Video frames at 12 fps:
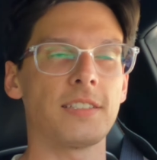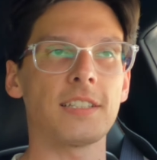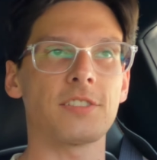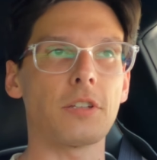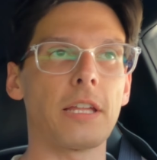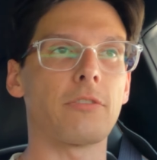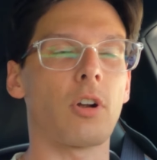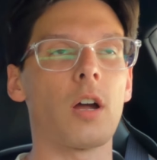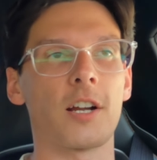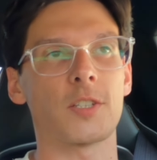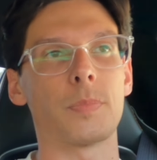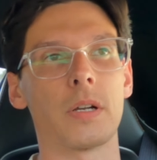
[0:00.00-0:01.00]
This is still a
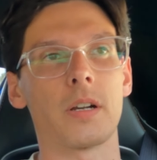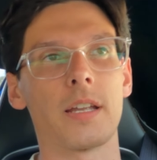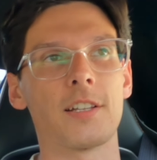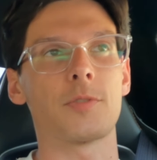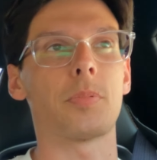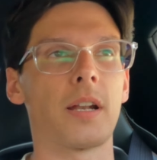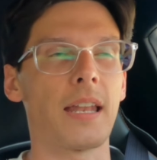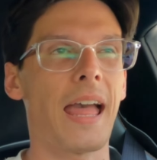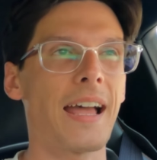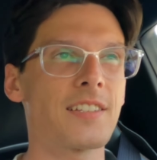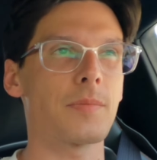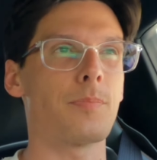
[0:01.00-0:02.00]
raw experience, but it
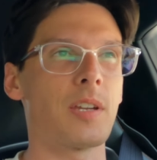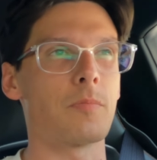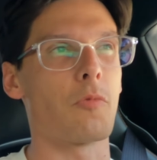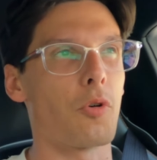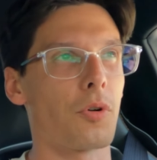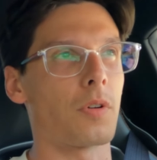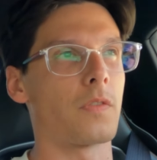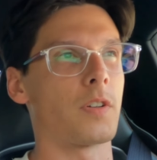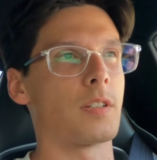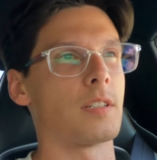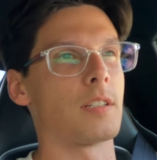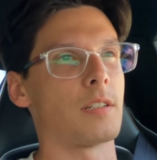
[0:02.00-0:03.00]
has a bit more of
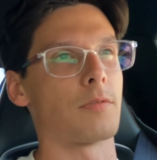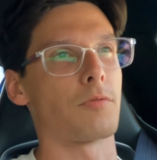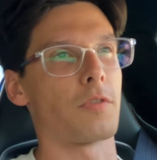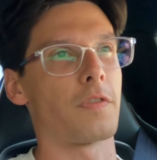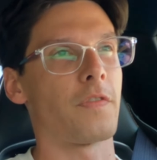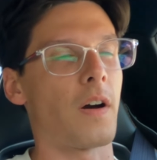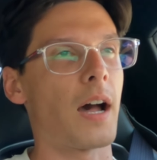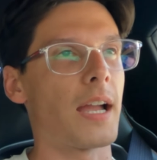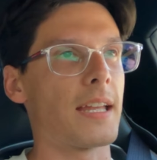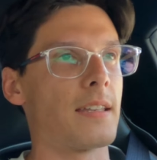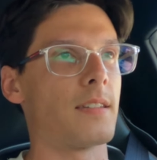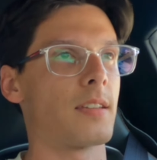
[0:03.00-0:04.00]
a
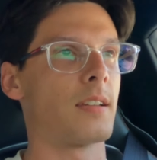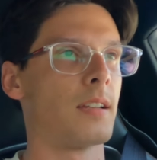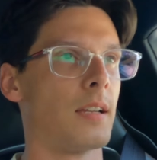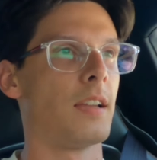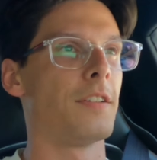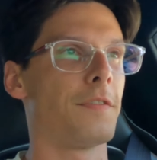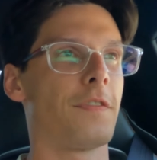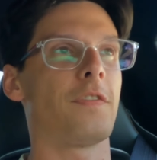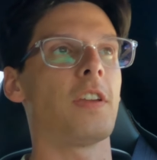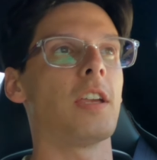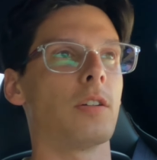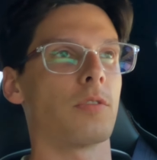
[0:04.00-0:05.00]
refined
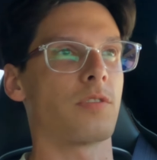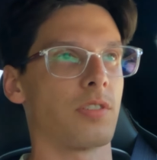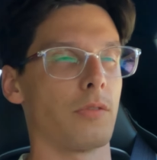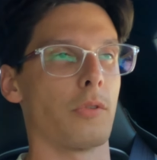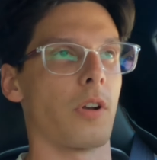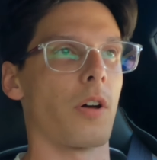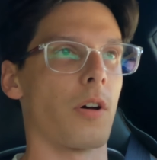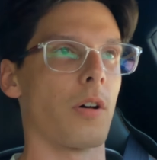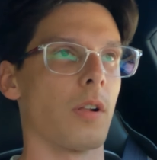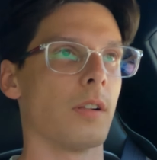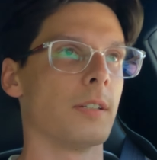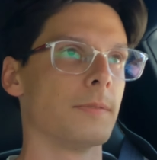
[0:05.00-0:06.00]
feel to it
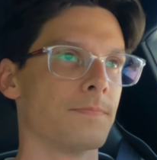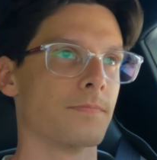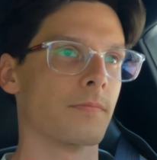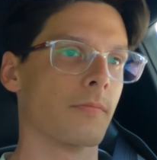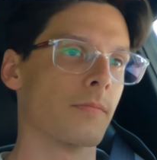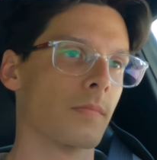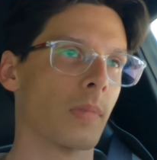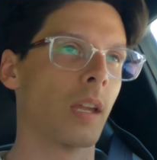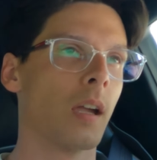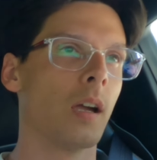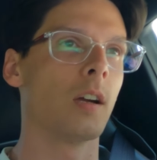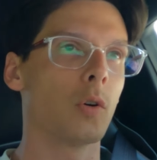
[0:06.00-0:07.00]
all,
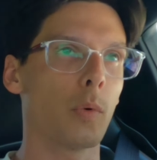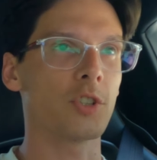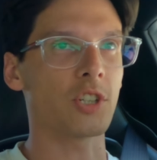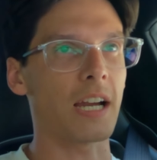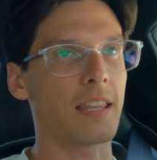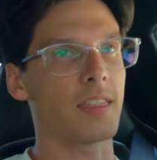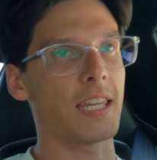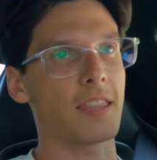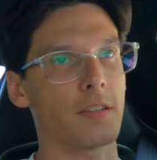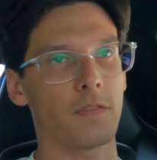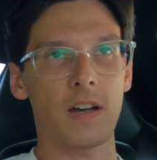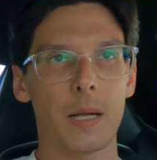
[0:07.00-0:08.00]
which I
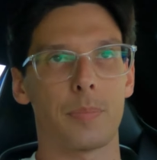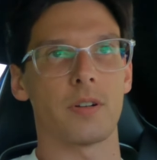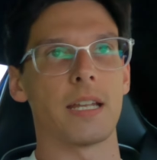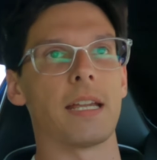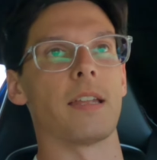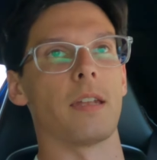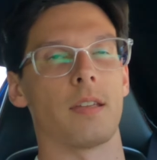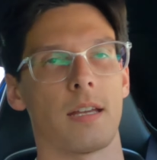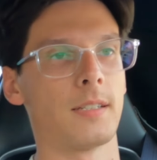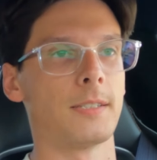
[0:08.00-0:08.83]
think the Viper needed.